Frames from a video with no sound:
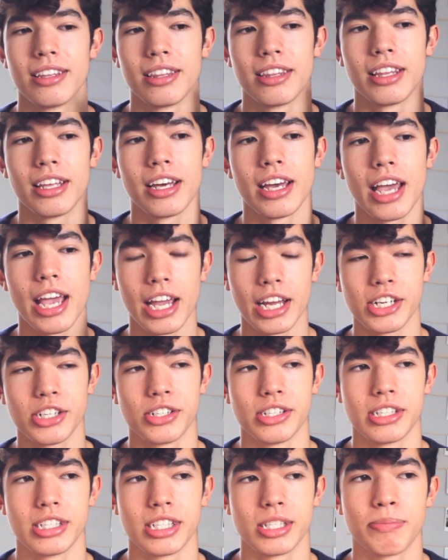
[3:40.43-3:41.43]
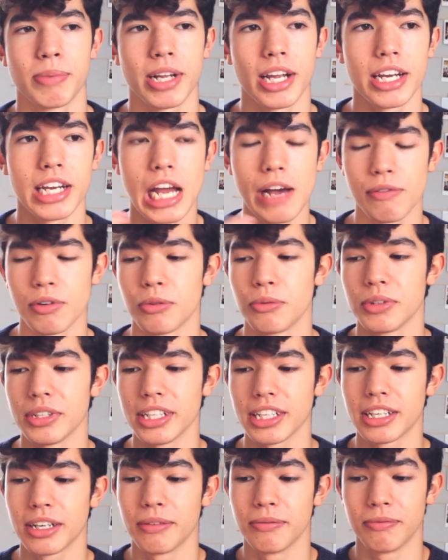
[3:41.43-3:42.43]
the Asians, but I never
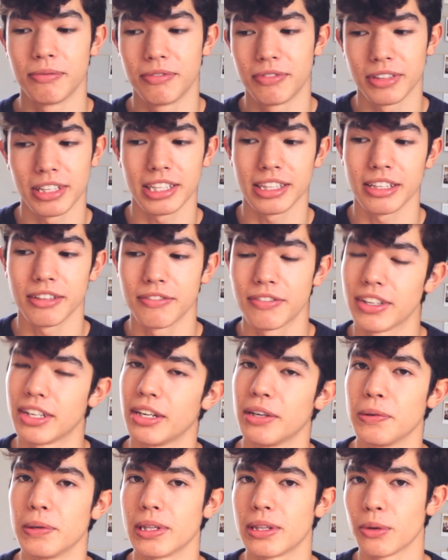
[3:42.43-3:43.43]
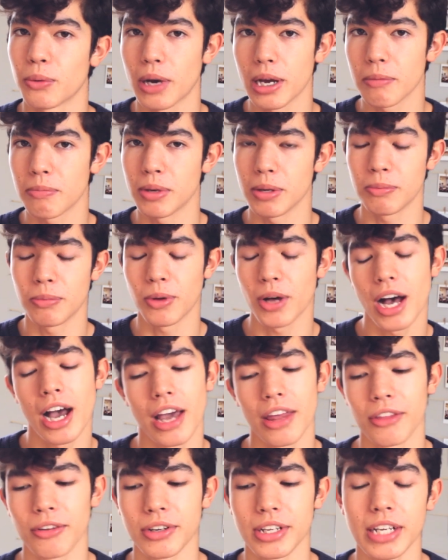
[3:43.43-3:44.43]
really completely fit in with the white people either,